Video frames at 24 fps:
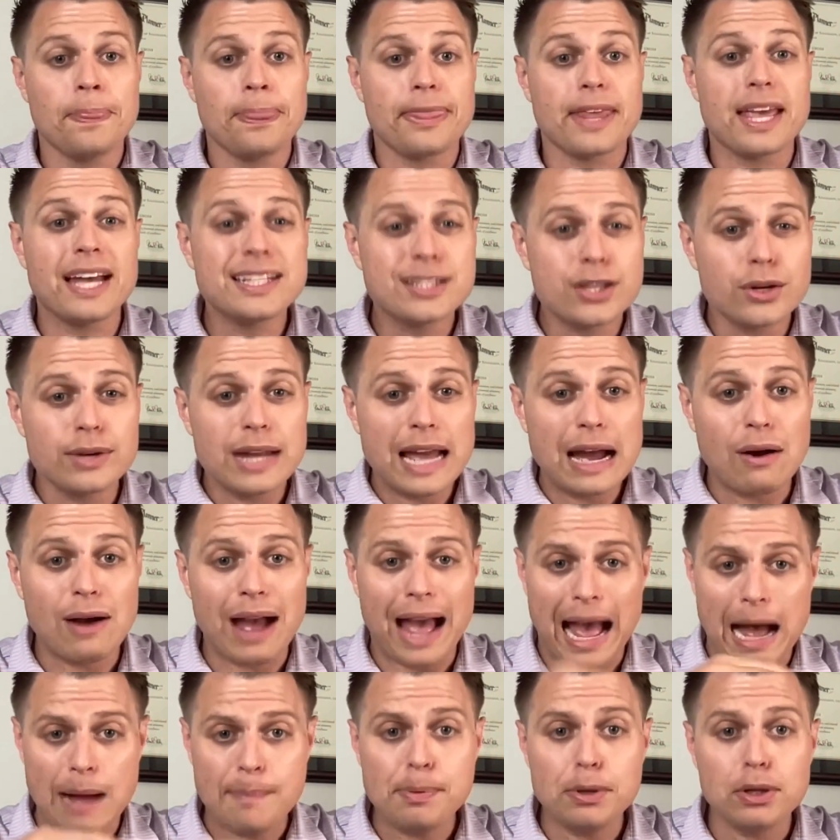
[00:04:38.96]
And so now
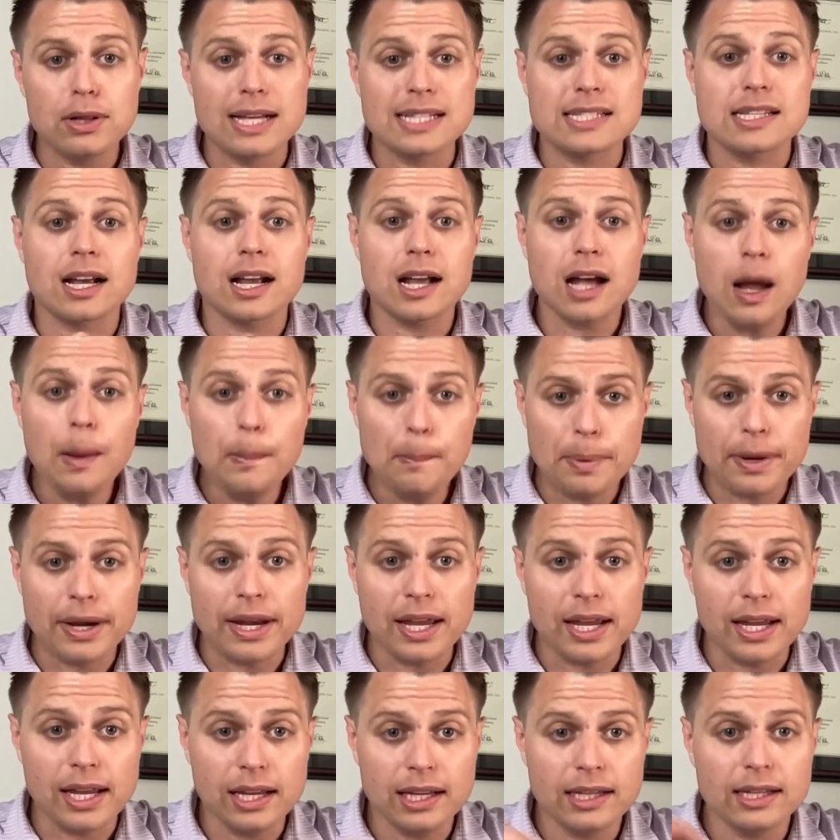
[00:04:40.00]
Apple as a
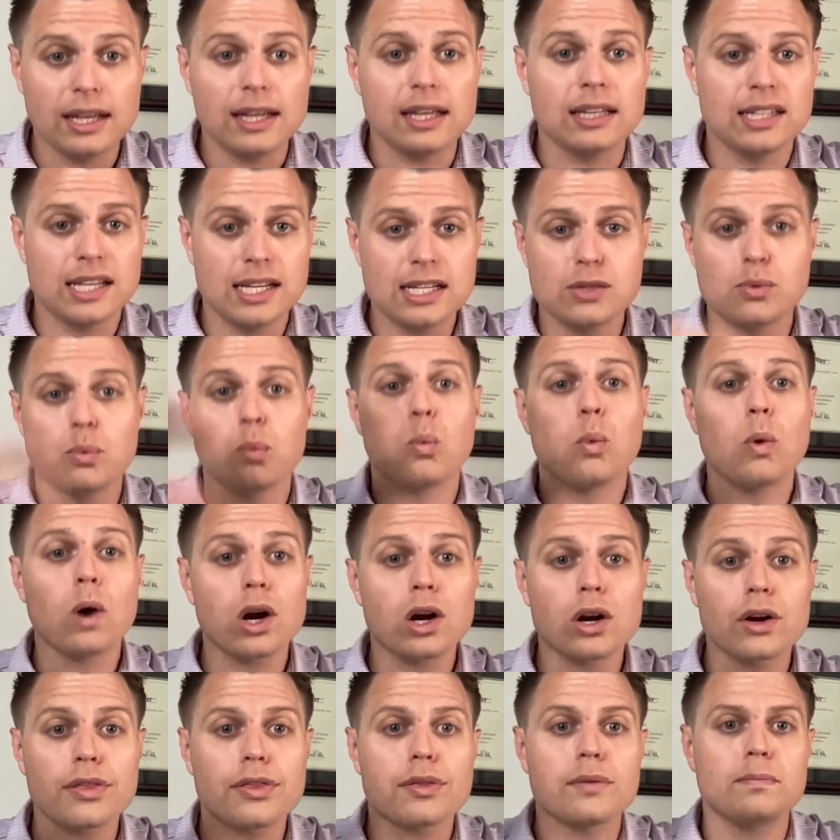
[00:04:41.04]
company is
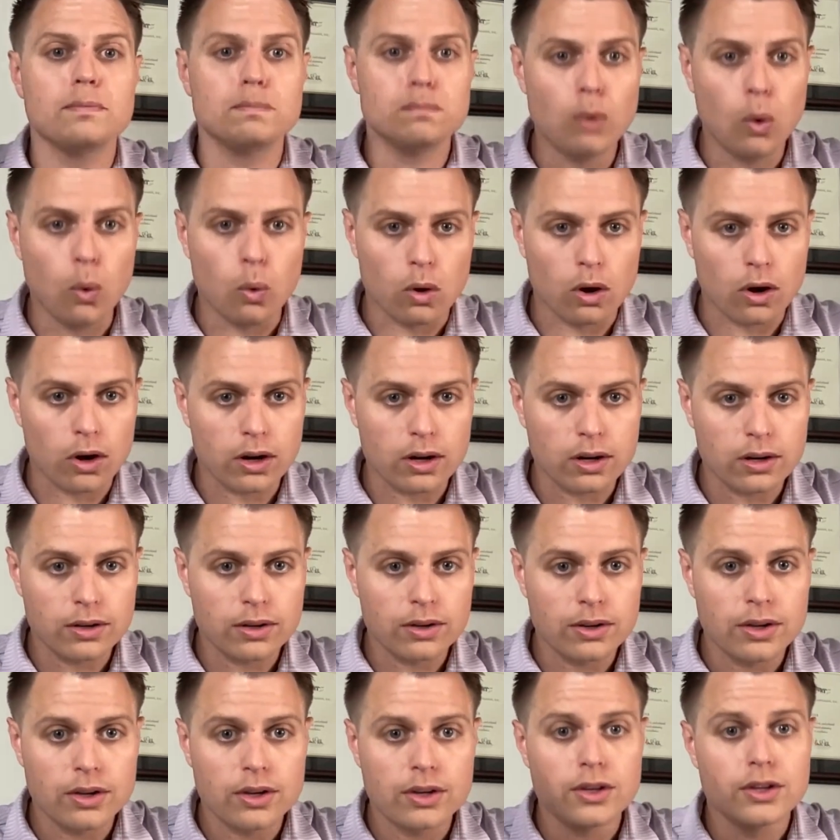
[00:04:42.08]
worth more.
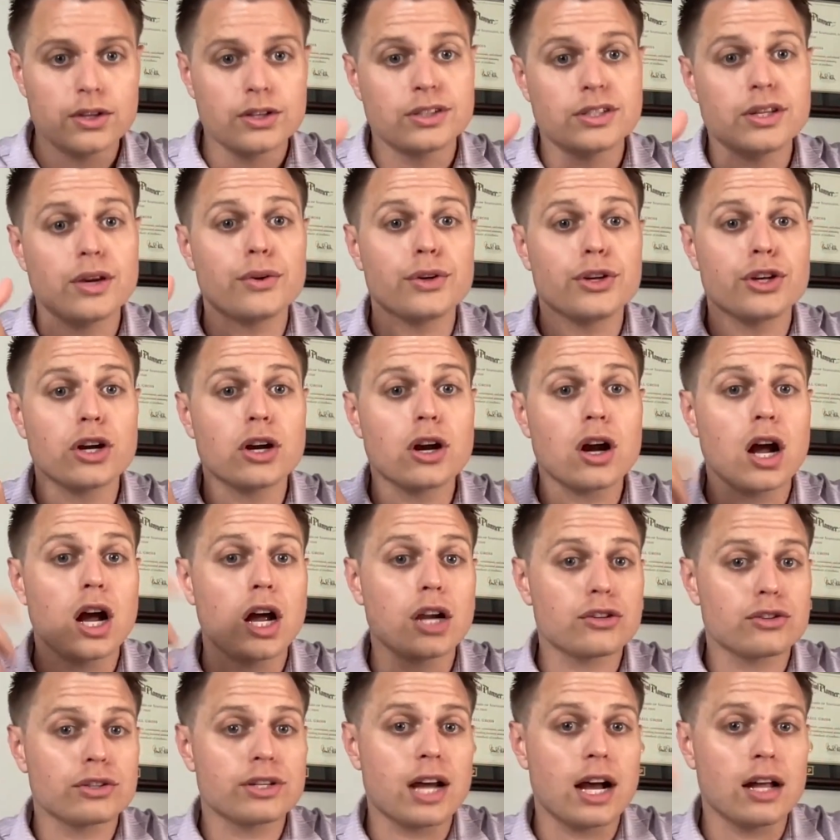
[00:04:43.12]
So your
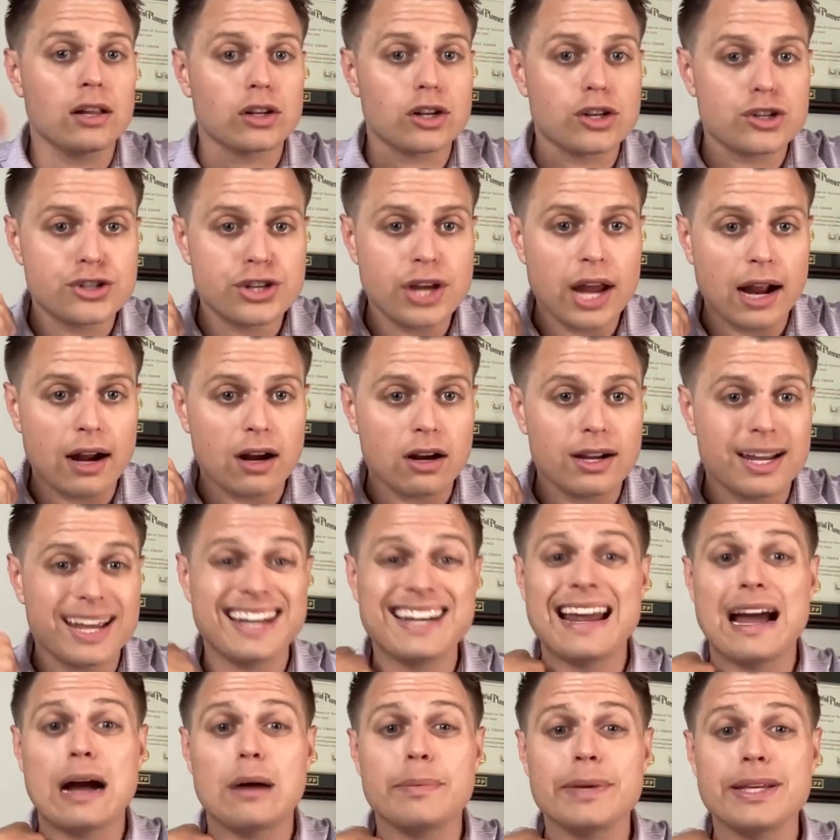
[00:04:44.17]
$100 share can
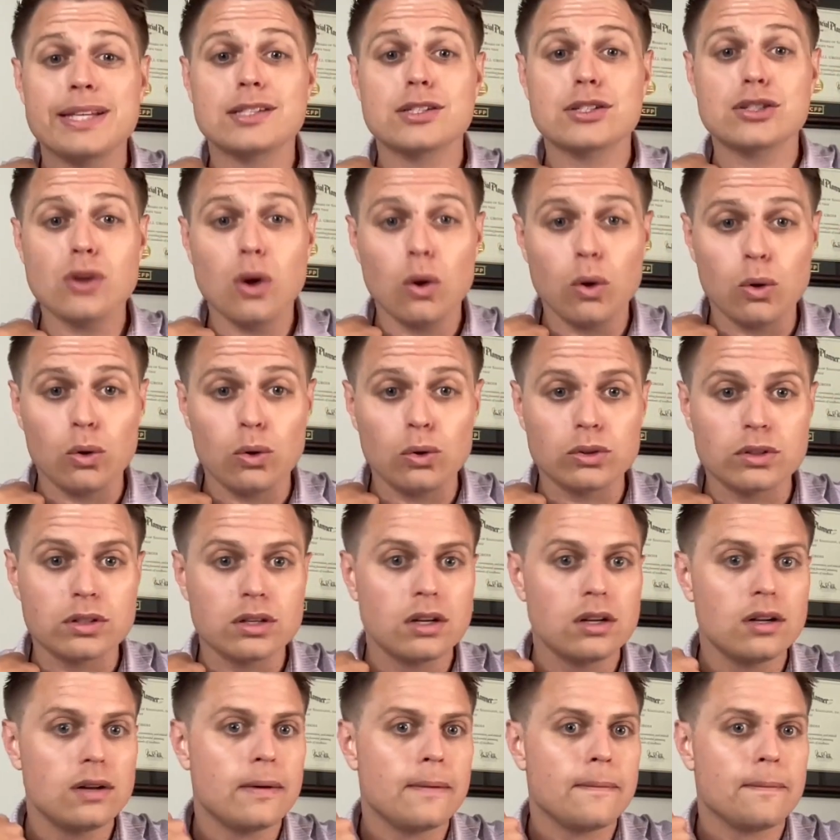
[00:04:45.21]
now be sold
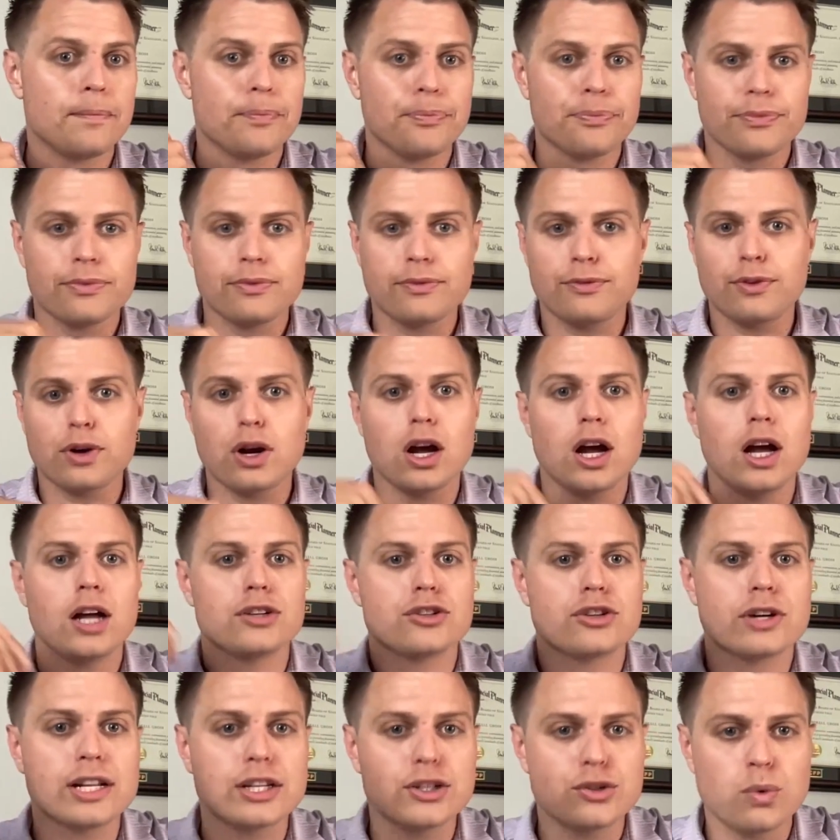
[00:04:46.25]
for
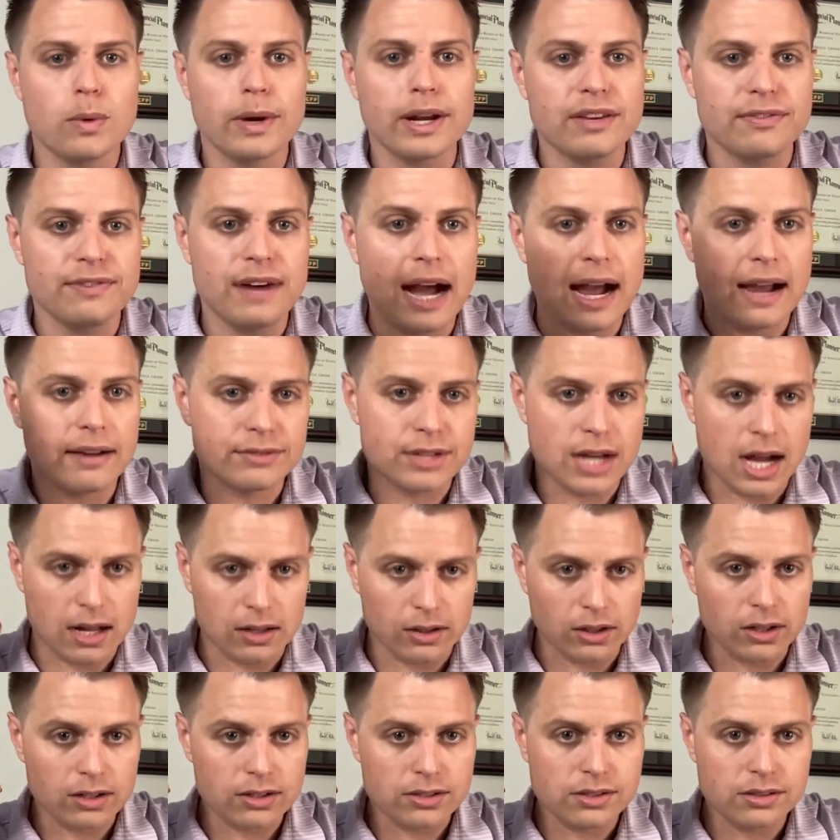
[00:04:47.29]

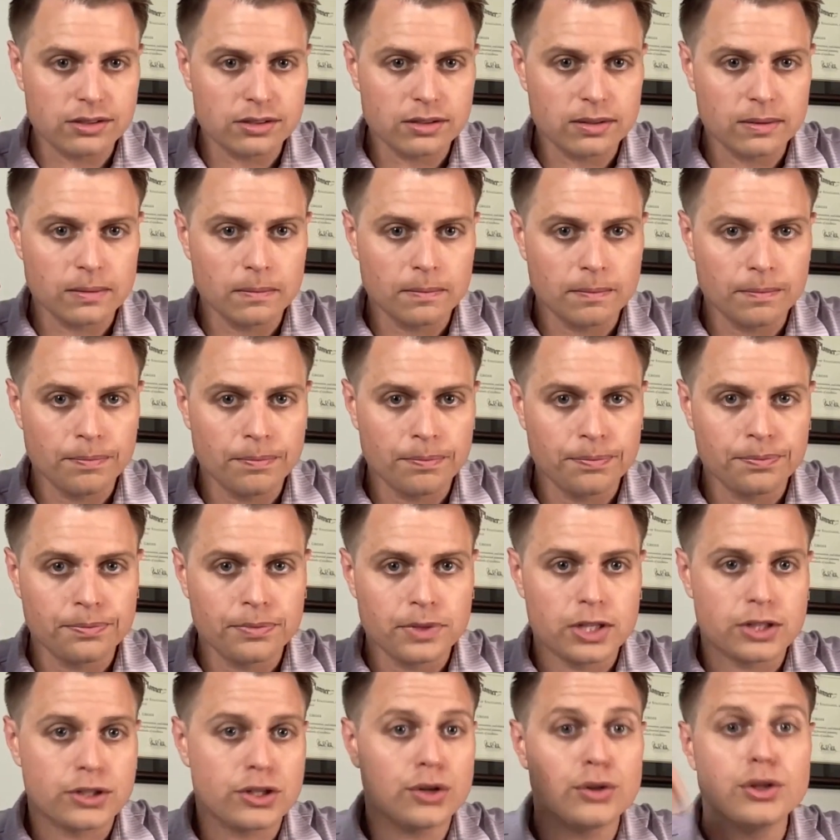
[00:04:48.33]
$125.
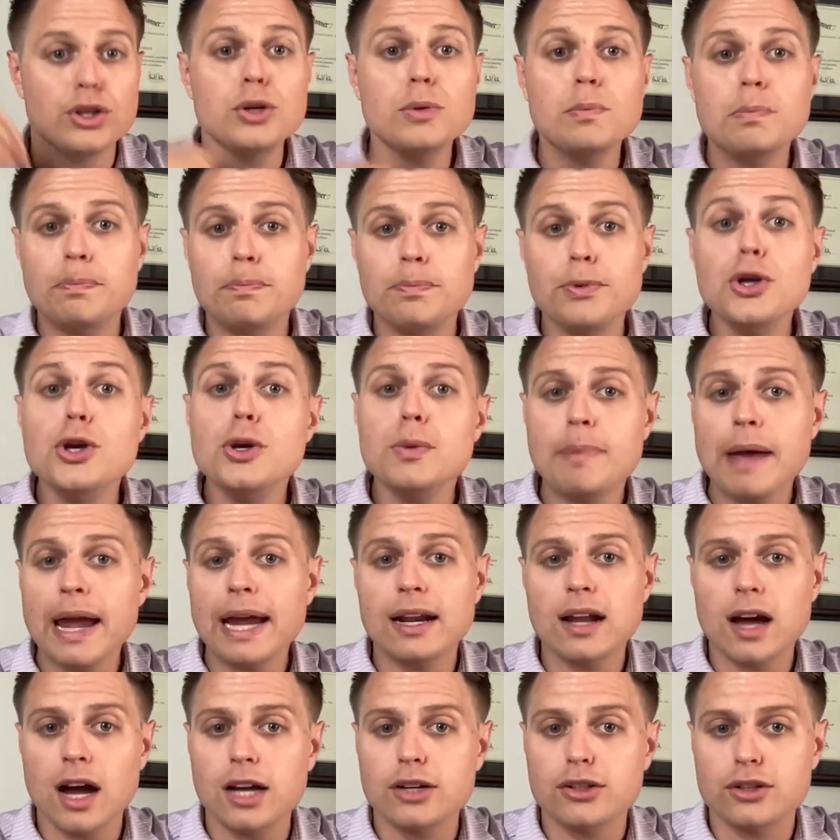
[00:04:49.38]
So you paid
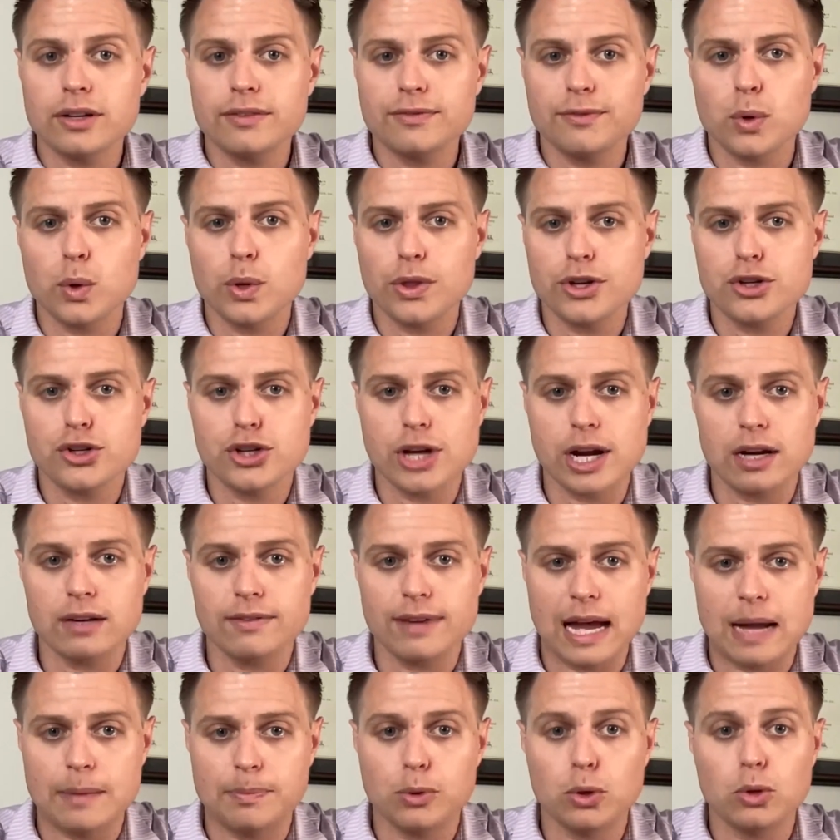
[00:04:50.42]
$100 for the share of
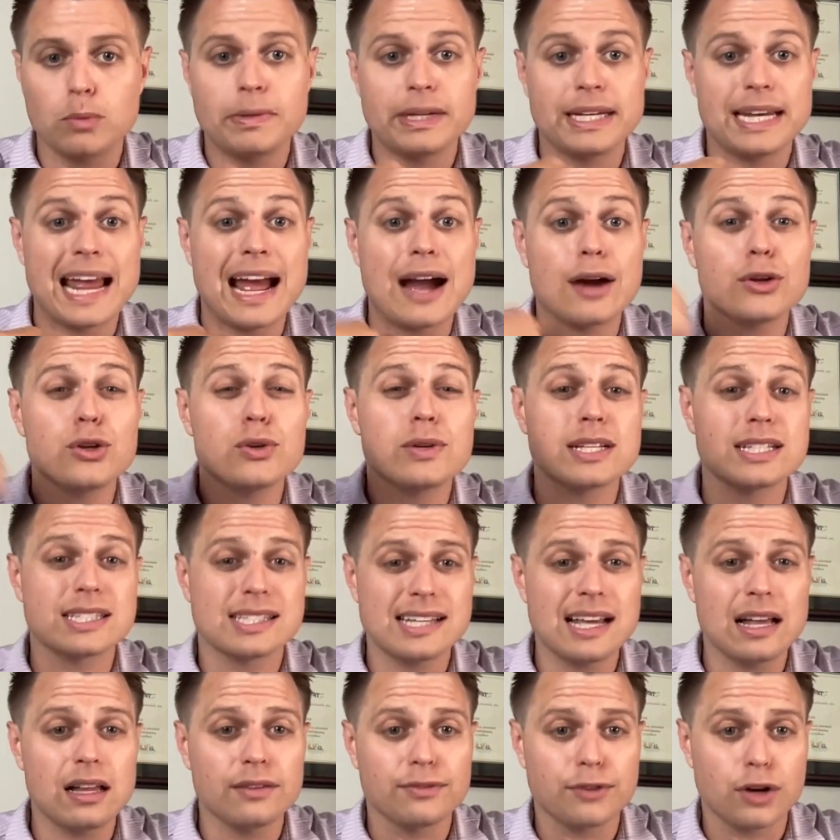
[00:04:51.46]
Apple, but now you can
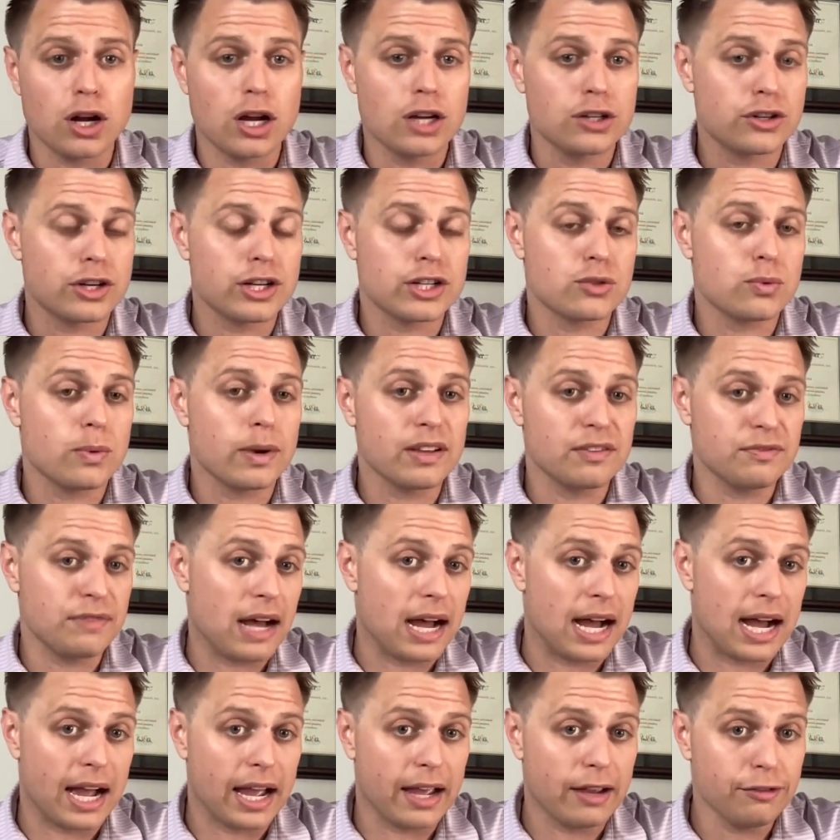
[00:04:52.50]
sell it for
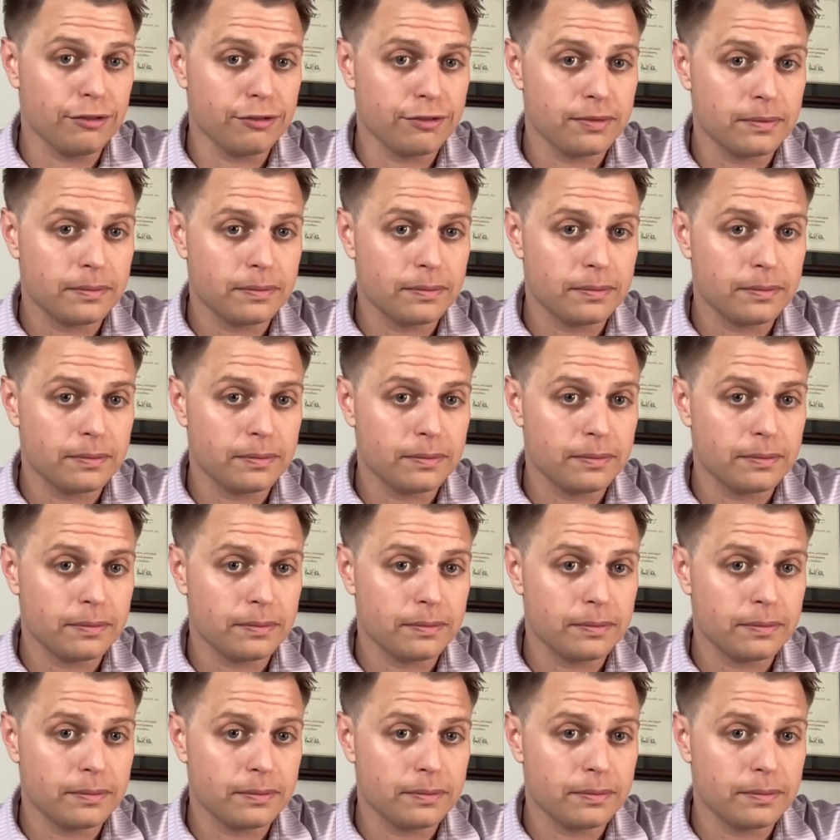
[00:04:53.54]
$125.